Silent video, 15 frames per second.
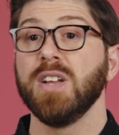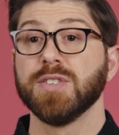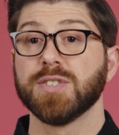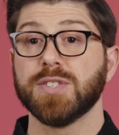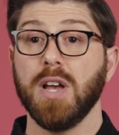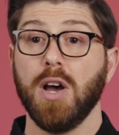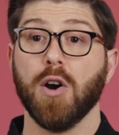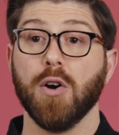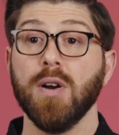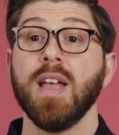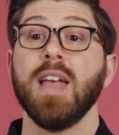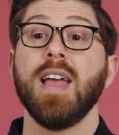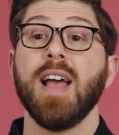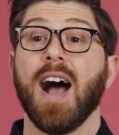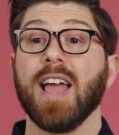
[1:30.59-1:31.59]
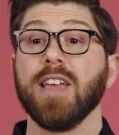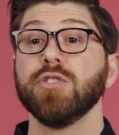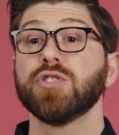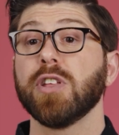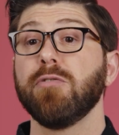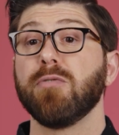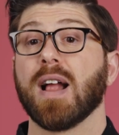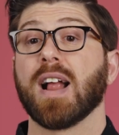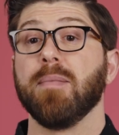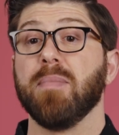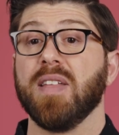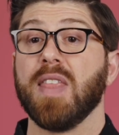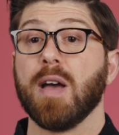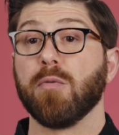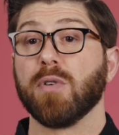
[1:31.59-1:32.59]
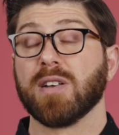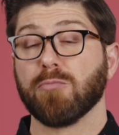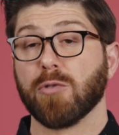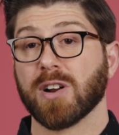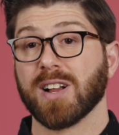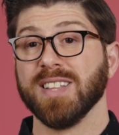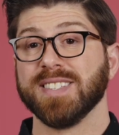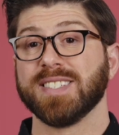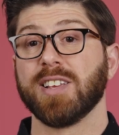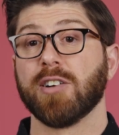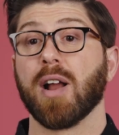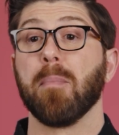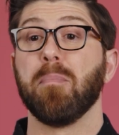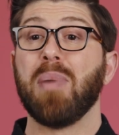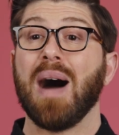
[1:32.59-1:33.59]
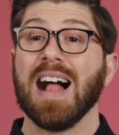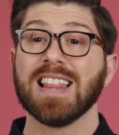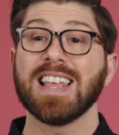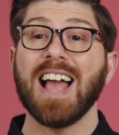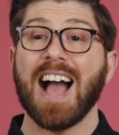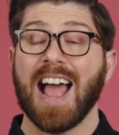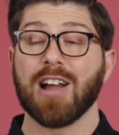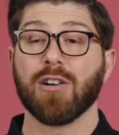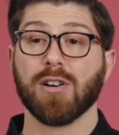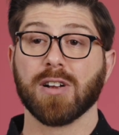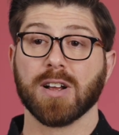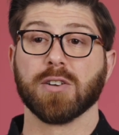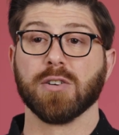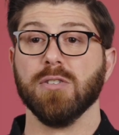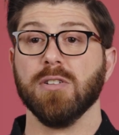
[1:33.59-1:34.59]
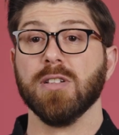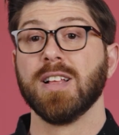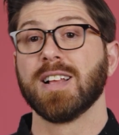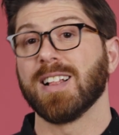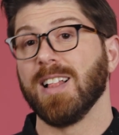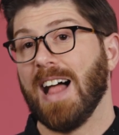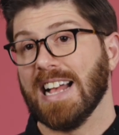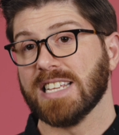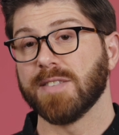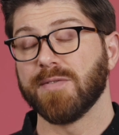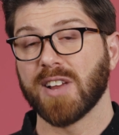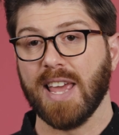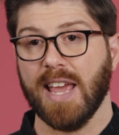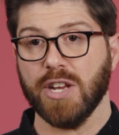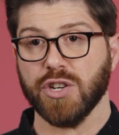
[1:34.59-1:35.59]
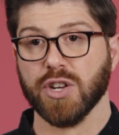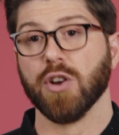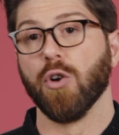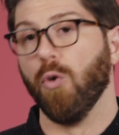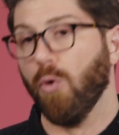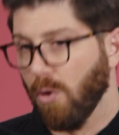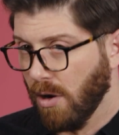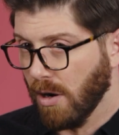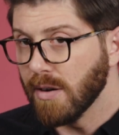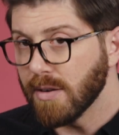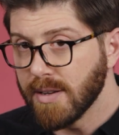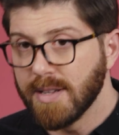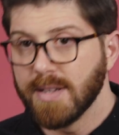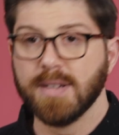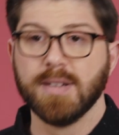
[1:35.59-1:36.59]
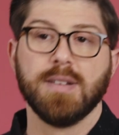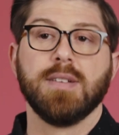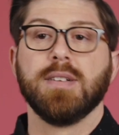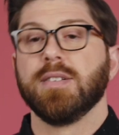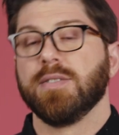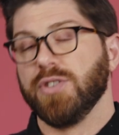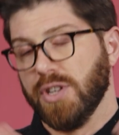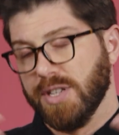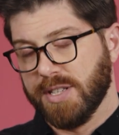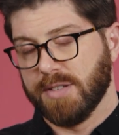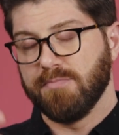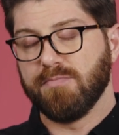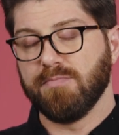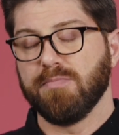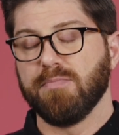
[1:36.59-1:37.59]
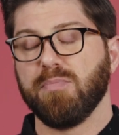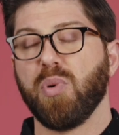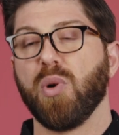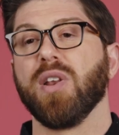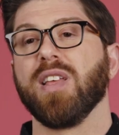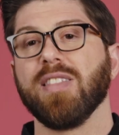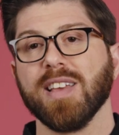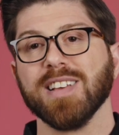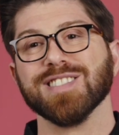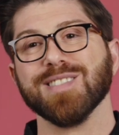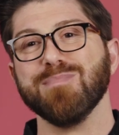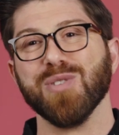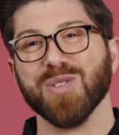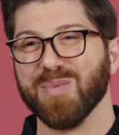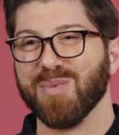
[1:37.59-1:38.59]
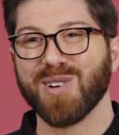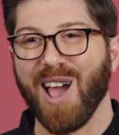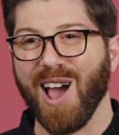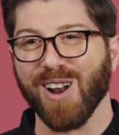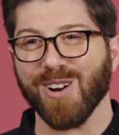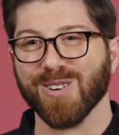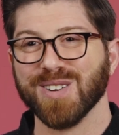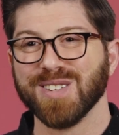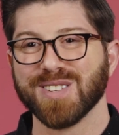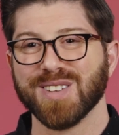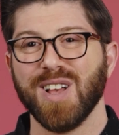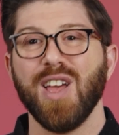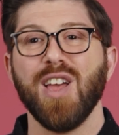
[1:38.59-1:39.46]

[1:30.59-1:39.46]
So, I usually recommend that when we're considering polyhierarchical classification or just putting things in multiple categories,